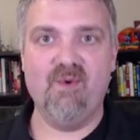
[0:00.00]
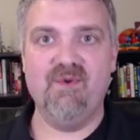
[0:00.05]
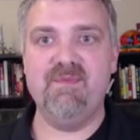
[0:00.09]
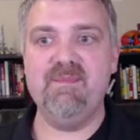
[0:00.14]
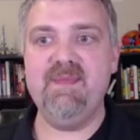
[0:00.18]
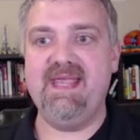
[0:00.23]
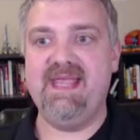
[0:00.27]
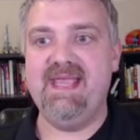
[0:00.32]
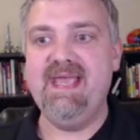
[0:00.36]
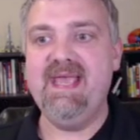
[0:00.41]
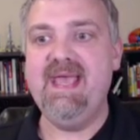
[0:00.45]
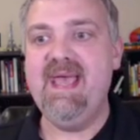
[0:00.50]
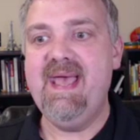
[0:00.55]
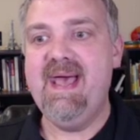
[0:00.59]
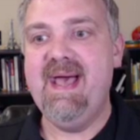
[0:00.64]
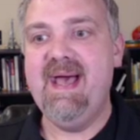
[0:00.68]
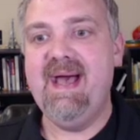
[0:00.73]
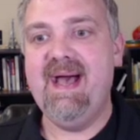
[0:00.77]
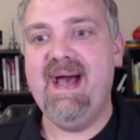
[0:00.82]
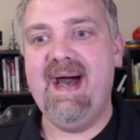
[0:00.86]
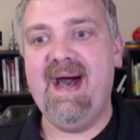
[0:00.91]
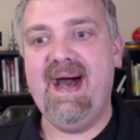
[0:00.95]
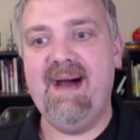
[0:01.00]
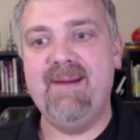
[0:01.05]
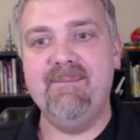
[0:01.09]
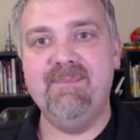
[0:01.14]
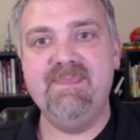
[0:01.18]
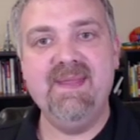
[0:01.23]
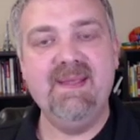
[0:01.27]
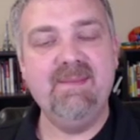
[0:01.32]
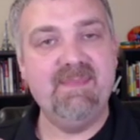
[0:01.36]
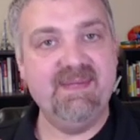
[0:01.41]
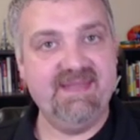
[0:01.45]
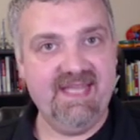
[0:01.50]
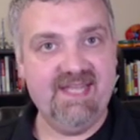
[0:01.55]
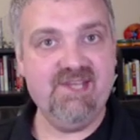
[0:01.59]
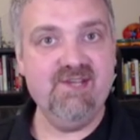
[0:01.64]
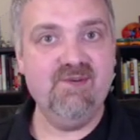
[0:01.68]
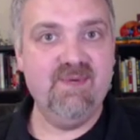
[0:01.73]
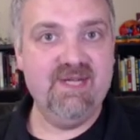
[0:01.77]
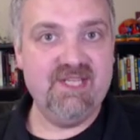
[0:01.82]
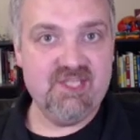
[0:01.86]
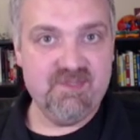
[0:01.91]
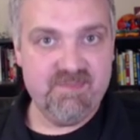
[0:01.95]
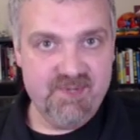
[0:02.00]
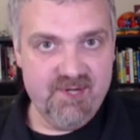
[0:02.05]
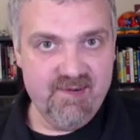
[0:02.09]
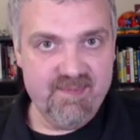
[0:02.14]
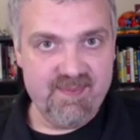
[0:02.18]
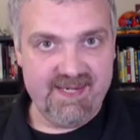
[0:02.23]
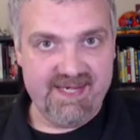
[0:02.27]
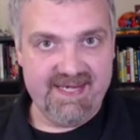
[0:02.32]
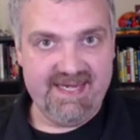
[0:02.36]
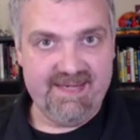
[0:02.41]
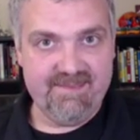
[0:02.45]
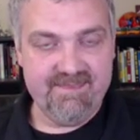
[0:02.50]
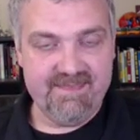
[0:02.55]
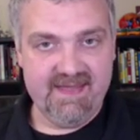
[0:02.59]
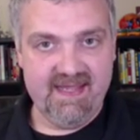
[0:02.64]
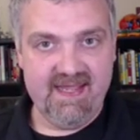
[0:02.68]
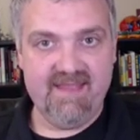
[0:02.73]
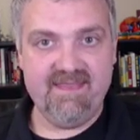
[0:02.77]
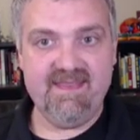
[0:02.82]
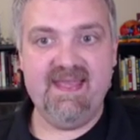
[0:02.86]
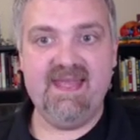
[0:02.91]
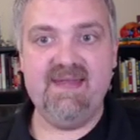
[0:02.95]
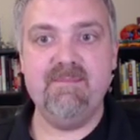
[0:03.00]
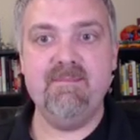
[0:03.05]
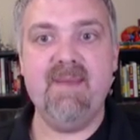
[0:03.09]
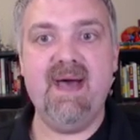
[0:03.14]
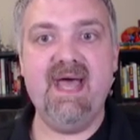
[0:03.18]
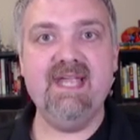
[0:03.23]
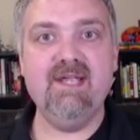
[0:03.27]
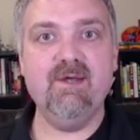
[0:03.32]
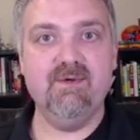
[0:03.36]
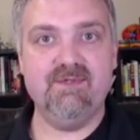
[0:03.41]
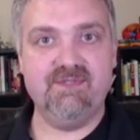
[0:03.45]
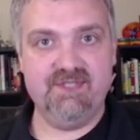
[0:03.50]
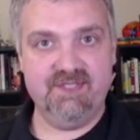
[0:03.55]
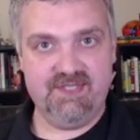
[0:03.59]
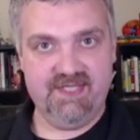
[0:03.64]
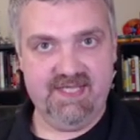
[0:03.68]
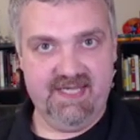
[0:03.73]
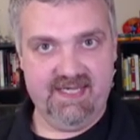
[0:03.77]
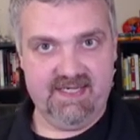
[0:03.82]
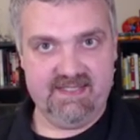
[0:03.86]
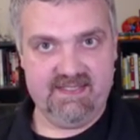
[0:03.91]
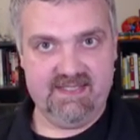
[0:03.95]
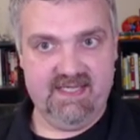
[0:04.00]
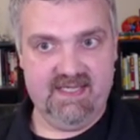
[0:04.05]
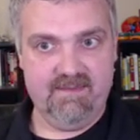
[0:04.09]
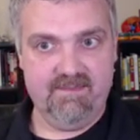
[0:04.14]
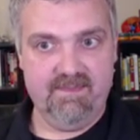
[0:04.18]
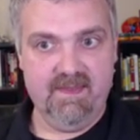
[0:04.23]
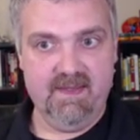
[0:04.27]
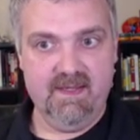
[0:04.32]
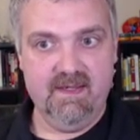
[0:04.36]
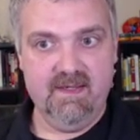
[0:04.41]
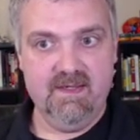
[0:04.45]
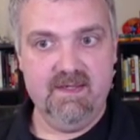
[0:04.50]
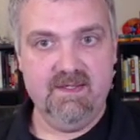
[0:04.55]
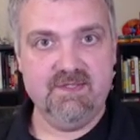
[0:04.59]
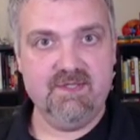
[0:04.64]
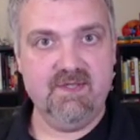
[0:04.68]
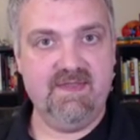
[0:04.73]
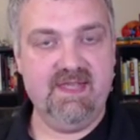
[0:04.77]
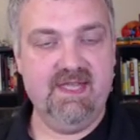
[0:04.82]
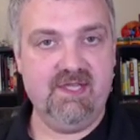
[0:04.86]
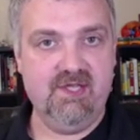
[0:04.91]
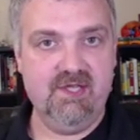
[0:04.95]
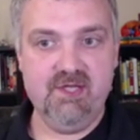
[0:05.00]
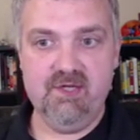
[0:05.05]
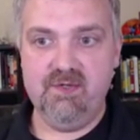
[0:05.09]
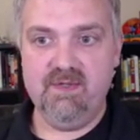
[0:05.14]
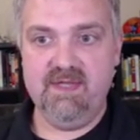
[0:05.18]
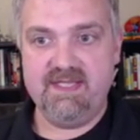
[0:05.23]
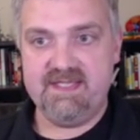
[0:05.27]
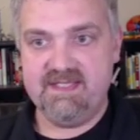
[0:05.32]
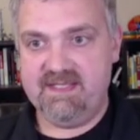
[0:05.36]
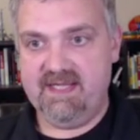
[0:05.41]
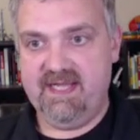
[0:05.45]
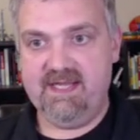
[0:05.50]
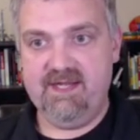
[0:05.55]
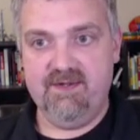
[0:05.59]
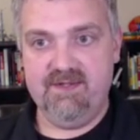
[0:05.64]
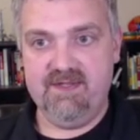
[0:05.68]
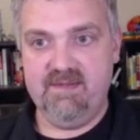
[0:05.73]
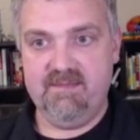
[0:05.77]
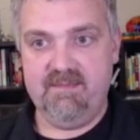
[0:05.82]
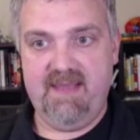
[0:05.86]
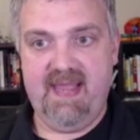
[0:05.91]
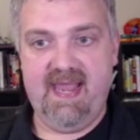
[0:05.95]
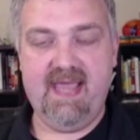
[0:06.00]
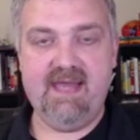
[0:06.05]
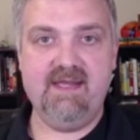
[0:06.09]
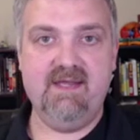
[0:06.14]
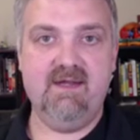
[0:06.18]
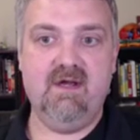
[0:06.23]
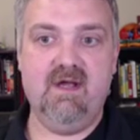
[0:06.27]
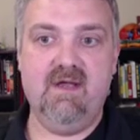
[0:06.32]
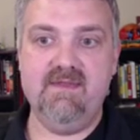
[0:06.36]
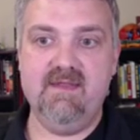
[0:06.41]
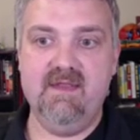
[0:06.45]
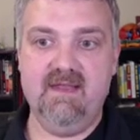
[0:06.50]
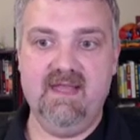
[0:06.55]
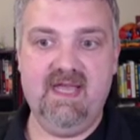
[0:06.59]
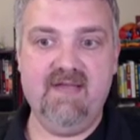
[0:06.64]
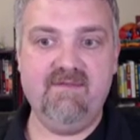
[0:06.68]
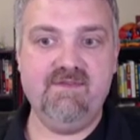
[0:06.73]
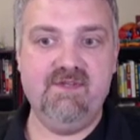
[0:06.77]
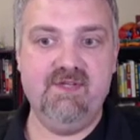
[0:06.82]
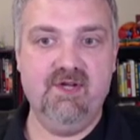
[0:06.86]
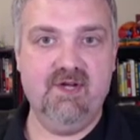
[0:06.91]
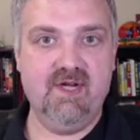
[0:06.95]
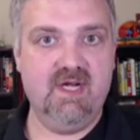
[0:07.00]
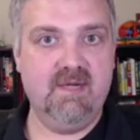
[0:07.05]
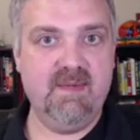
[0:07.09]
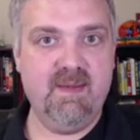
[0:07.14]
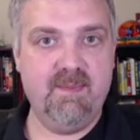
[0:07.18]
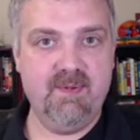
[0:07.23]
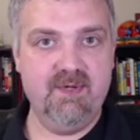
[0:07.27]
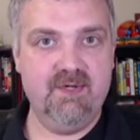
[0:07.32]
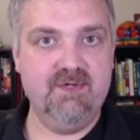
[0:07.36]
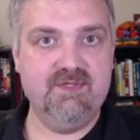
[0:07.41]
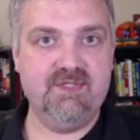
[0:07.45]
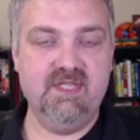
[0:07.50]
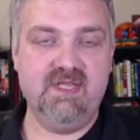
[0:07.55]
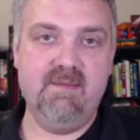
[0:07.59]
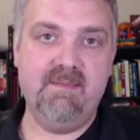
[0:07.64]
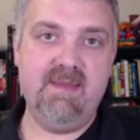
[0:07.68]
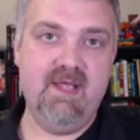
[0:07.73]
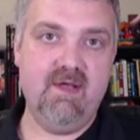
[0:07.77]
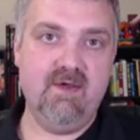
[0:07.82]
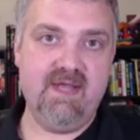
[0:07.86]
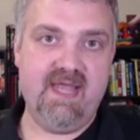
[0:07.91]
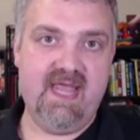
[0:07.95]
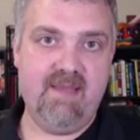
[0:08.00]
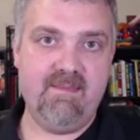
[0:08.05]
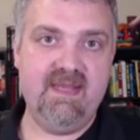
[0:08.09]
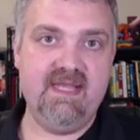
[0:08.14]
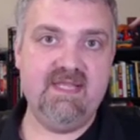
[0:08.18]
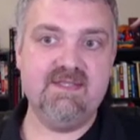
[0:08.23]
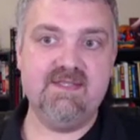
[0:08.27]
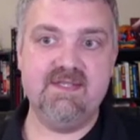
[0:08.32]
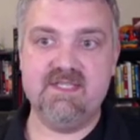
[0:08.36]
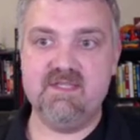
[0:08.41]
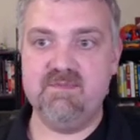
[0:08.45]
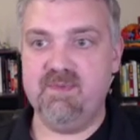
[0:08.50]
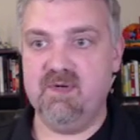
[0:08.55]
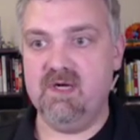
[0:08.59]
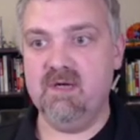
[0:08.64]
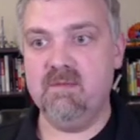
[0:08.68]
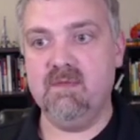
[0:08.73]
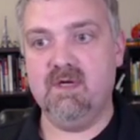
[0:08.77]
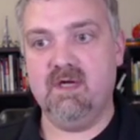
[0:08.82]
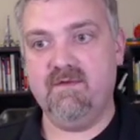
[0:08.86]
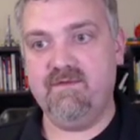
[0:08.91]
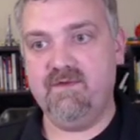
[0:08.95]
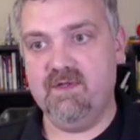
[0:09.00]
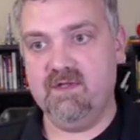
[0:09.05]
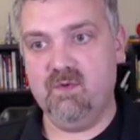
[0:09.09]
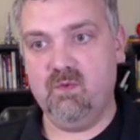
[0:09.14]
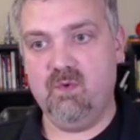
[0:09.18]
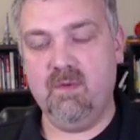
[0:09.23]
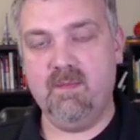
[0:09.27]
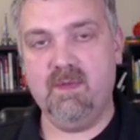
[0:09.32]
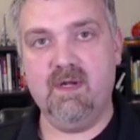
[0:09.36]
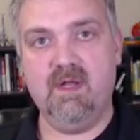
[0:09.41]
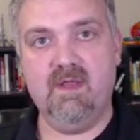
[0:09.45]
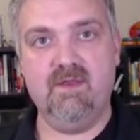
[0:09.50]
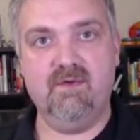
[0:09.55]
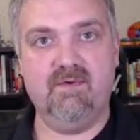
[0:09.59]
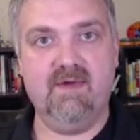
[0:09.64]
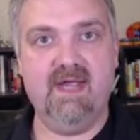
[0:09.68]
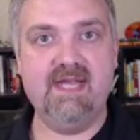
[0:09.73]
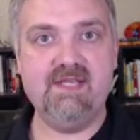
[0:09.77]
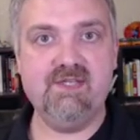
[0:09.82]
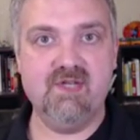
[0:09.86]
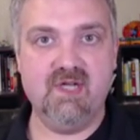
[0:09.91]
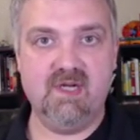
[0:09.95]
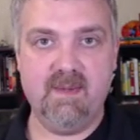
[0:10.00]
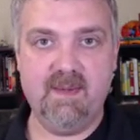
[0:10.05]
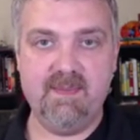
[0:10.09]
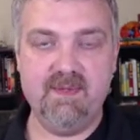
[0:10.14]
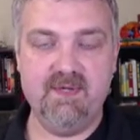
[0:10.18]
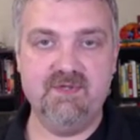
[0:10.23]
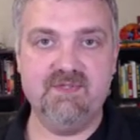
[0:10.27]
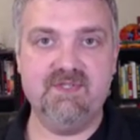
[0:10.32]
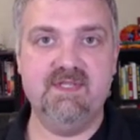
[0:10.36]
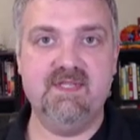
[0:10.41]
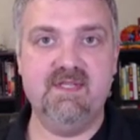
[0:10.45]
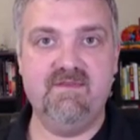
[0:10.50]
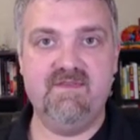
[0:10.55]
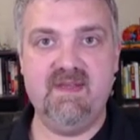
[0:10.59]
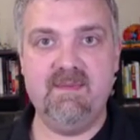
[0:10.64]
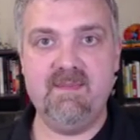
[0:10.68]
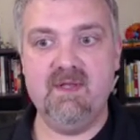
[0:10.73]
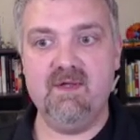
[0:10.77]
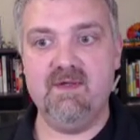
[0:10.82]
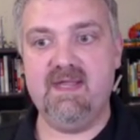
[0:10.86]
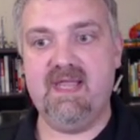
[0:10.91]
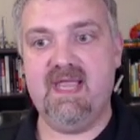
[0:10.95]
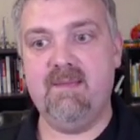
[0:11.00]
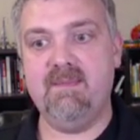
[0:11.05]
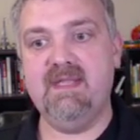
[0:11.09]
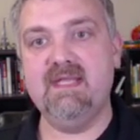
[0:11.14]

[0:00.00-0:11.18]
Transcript: more with me. Um, but then you reach puberty, and then meiosis kicks in. So then you, let's say you're the man here on the left, you're going to be producing the male gametes, the sperm, or if you're the woman on the right, you're going to be producing the female